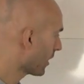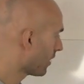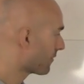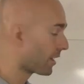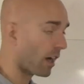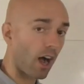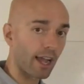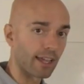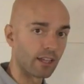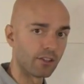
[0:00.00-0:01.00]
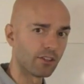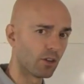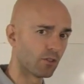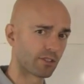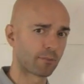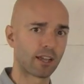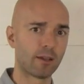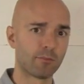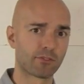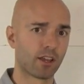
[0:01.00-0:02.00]
of the eye, and you know,
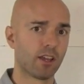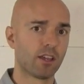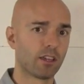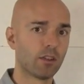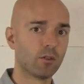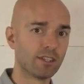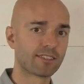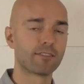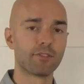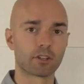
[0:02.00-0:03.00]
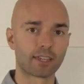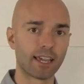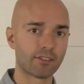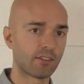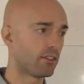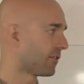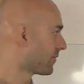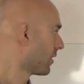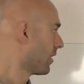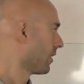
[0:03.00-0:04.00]
sometimes, you know, in severe
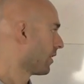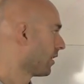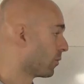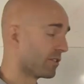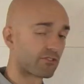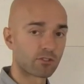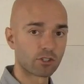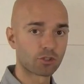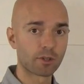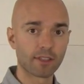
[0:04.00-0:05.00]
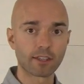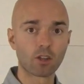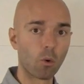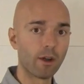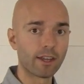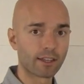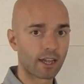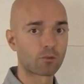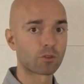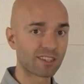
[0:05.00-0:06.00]
cases, with surgery, they'd go in and
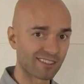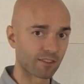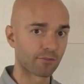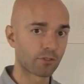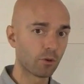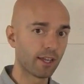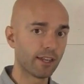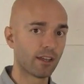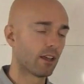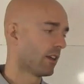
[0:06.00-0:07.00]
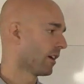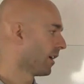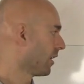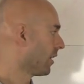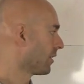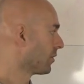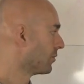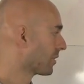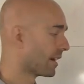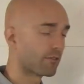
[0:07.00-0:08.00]
kind of release the fluid. You know,
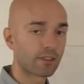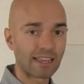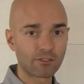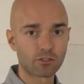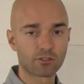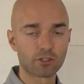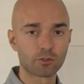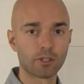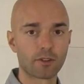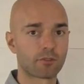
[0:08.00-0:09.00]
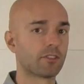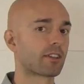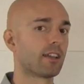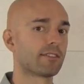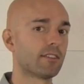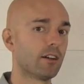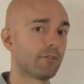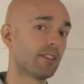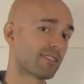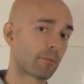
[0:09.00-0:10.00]
you can have laser surgery done for this kind of
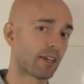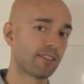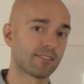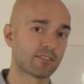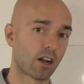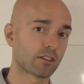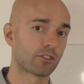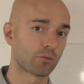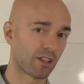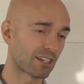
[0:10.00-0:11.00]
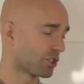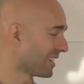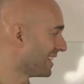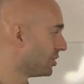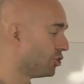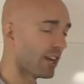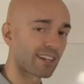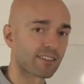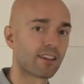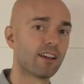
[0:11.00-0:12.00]
stuff. And in some cases, doctors will actually
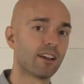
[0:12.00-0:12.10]
inject